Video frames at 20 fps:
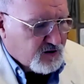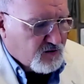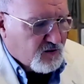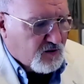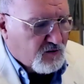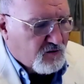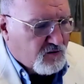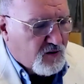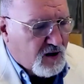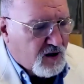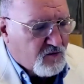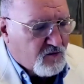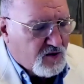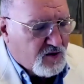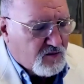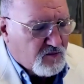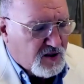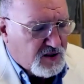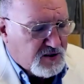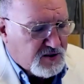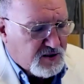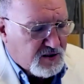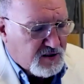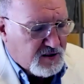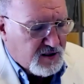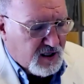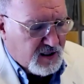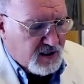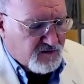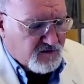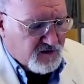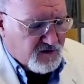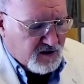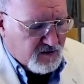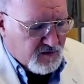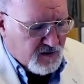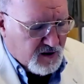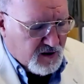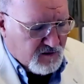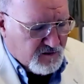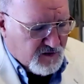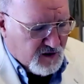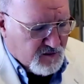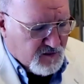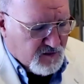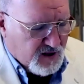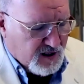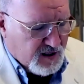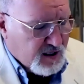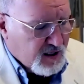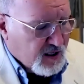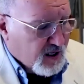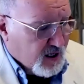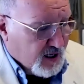so I want to mention that if I may.